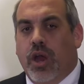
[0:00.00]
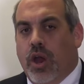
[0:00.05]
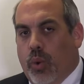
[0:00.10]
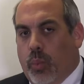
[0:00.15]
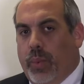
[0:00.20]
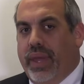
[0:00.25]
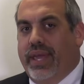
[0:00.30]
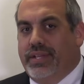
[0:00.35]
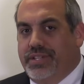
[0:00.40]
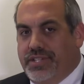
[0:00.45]

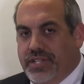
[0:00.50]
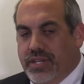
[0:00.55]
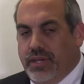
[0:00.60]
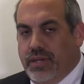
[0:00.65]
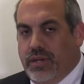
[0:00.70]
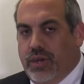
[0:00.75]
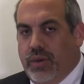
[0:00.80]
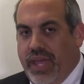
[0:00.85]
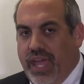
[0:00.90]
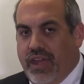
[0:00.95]
We
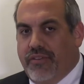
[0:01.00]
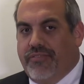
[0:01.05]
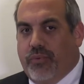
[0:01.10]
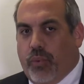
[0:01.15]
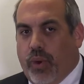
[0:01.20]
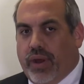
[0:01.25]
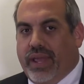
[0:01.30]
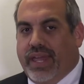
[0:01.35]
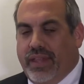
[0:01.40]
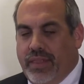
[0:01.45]
do if
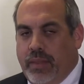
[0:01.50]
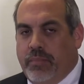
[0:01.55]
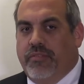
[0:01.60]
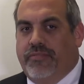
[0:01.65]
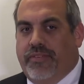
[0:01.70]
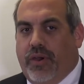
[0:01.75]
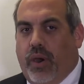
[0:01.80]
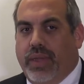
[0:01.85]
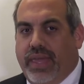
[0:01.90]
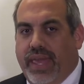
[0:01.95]
we're getting them to
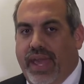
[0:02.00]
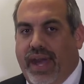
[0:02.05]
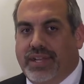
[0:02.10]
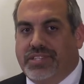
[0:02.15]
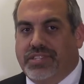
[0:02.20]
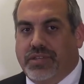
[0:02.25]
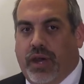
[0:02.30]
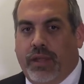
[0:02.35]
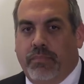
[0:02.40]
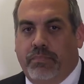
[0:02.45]
vote
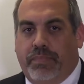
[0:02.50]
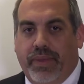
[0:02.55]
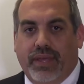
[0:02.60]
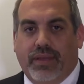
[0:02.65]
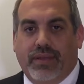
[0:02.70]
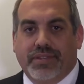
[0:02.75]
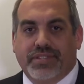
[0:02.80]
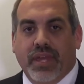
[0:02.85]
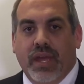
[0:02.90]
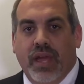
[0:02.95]
yes on
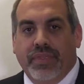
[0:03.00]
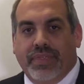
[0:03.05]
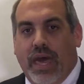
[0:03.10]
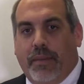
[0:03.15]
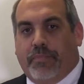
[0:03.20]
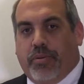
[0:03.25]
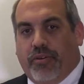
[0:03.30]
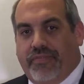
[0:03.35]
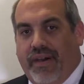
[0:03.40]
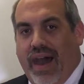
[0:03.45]
bills
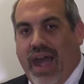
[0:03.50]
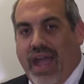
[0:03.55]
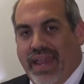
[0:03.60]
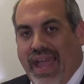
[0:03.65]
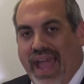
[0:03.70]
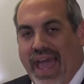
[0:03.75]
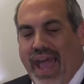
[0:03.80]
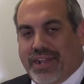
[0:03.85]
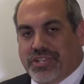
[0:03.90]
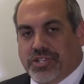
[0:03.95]
that provide
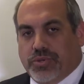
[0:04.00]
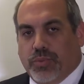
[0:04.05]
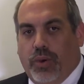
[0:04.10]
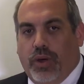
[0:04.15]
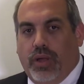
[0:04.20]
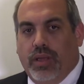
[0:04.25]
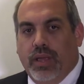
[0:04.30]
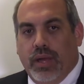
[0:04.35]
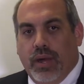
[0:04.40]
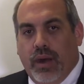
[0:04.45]

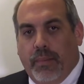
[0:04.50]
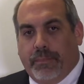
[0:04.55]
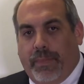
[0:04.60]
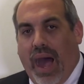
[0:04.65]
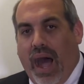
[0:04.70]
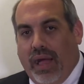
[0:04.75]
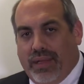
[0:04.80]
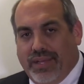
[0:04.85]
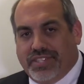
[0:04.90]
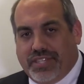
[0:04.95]
actual
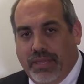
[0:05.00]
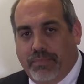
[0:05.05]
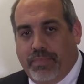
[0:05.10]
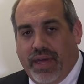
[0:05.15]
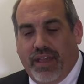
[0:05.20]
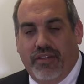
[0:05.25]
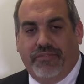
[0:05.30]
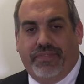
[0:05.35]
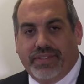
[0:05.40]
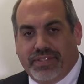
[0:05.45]
policy
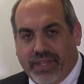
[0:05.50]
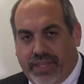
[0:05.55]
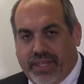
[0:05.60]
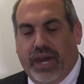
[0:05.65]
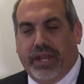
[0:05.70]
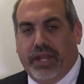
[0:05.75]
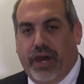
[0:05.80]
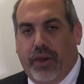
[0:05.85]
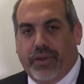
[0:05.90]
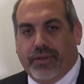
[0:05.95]
benefit to
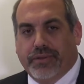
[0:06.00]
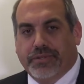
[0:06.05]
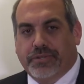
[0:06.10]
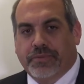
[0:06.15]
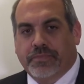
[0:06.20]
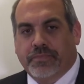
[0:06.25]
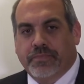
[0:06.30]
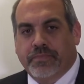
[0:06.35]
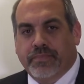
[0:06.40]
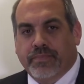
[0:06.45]
gun owners.
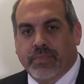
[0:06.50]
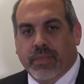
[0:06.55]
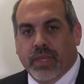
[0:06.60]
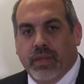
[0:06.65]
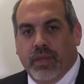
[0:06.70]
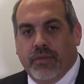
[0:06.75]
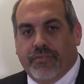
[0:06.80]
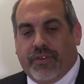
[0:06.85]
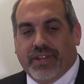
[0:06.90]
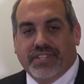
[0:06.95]

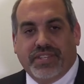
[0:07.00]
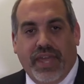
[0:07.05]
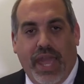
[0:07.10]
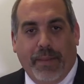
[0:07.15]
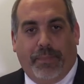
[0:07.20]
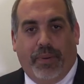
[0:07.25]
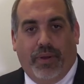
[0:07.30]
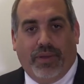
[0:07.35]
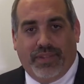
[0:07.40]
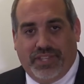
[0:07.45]
For
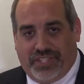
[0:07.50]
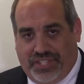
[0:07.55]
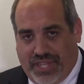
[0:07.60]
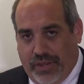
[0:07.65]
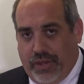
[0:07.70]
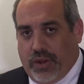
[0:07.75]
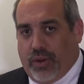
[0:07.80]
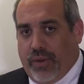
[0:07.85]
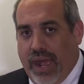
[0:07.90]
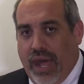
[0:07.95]
example, the Stand
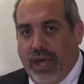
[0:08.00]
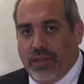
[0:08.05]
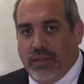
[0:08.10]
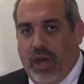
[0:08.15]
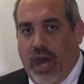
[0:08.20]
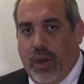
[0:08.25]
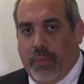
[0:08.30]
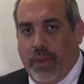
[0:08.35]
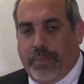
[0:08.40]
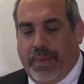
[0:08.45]
Your Ground
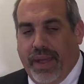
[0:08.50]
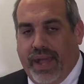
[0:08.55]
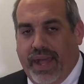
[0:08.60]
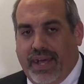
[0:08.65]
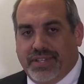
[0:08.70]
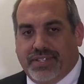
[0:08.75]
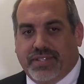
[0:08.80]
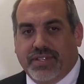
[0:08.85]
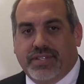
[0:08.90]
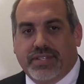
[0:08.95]
law we
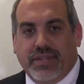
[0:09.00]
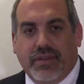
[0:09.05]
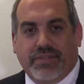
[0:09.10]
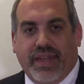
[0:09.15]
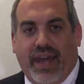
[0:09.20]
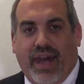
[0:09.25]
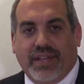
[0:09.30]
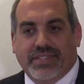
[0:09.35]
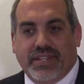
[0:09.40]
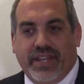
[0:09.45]
passed in
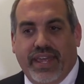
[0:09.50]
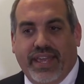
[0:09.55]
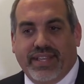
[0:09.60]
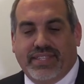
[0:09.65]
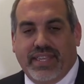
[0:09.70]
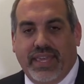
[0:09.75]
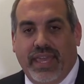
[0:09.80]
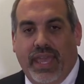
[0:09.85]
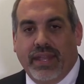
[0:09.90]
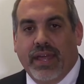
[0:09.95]

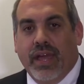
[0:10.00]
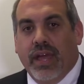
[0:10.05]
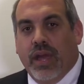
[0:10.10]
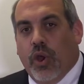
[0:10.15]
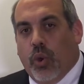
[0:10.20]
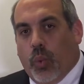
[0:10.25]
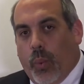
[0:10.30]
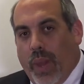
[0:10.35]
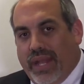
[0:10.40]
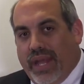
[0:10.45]
2018.
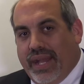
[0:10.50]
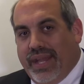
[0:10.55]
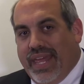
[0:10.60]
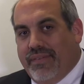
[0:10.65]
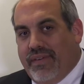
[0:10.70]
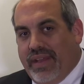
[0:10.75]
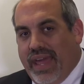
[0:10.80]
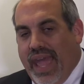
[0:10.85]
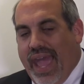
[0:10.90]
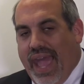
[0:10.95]
We didn't
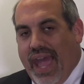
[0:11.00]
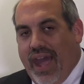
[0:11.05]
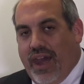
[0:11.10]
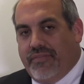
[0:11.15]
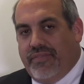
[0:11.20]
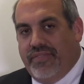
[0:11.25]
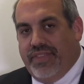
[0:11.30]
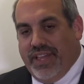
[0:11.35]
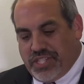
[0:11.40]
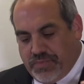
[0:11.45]
even
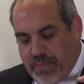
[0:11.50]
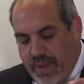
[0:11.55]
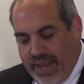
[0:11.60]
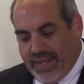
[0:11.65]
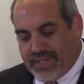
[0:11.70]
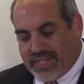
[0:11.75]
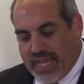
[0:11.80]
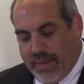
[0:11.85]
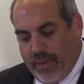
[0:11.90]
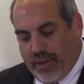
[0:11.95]
have this many
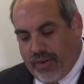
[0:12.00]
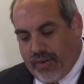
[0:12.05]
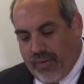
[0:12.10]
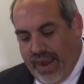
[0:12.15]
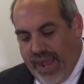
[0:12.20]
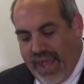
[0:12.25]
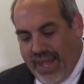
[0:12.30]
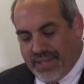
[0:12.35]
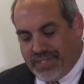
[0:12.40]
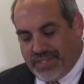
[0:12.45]

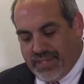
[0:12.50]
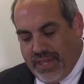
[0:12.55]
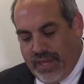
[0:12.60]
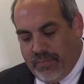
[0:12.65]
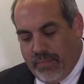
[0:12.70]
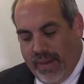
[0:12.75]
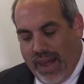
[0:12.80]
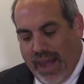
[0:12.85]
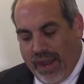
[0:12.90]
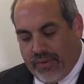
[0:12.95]
Democrats and
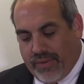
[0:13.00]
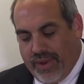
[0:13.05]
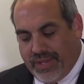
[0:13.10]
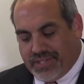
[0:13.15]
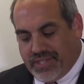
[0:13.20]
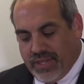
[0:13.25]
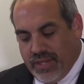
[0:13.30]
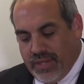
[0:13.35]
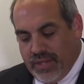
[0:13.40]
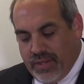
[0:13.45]

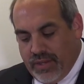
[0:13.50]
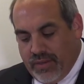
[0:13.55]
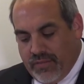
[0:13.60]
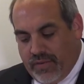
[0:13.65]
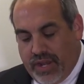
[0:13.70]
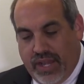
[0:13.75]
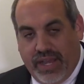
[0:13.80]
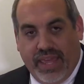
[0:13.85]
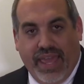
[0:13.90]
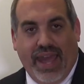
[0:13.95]
moderates
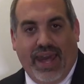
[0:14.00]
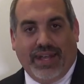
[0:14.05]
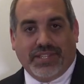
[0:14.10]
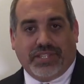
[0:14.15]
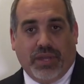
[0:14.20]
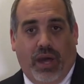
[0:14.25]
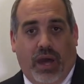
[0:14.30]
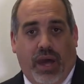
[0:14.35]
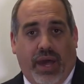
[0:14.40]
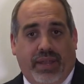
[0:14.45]
voting yes
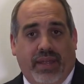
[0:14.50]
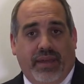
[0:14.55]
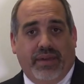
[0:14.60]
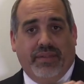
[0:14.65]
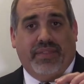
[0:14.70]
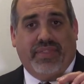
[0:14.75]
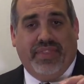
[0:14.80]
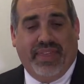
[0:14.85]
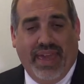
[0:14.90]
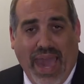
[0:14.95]
on
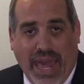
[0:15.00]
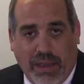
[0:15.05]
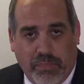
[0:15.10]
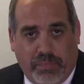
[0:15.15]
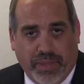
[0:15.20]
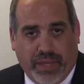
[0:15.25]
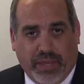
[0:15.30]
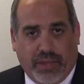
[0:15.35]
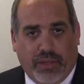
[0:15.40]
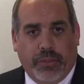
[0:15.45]
that
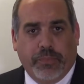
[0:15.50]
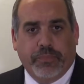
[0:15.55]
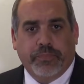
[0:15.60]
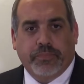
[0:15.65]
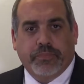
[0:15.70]
bill.